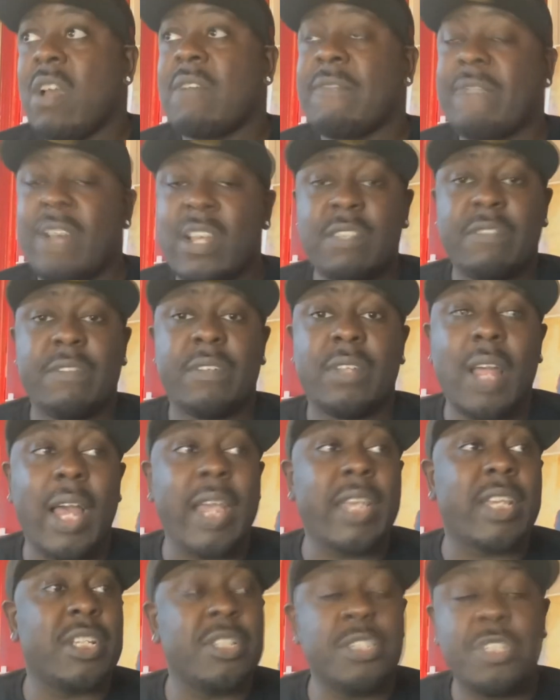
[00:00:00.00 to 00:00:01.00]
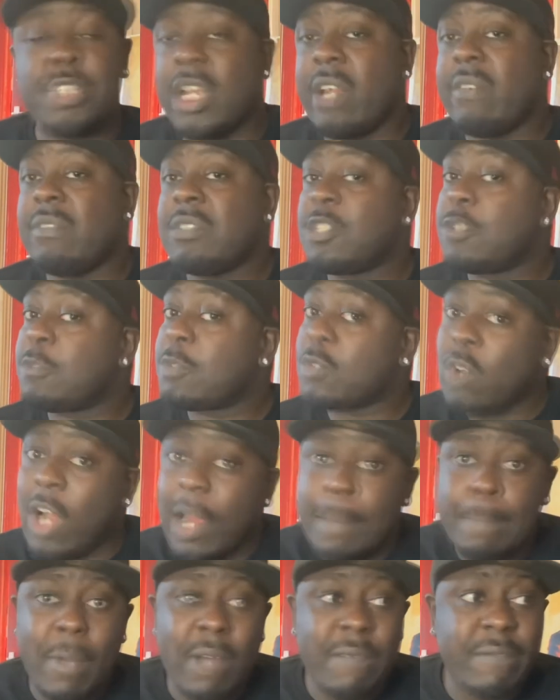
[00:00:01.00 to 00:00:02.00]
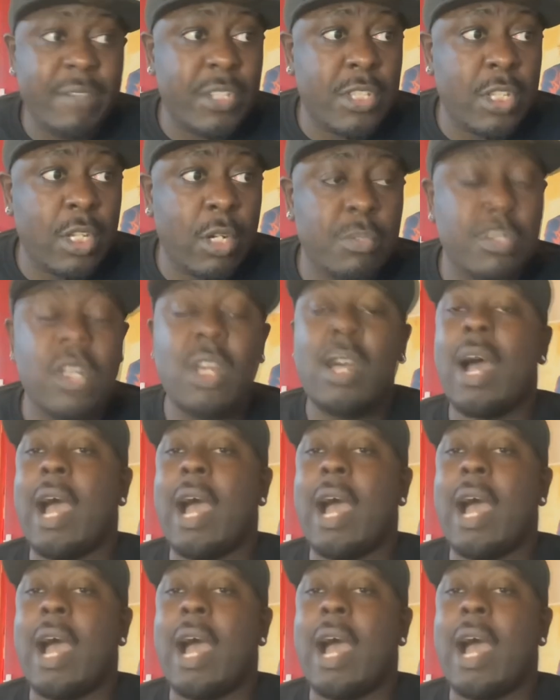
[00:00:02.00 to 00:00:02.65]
thanks for liking, sharing, subscribing my videos.